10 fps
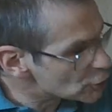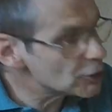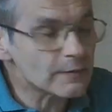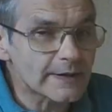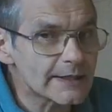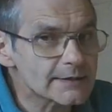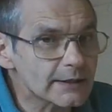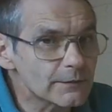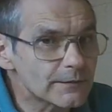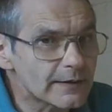Do you think he's going
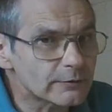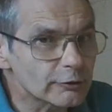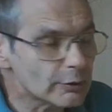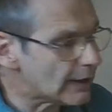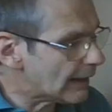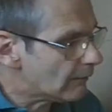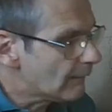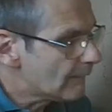to fit through now?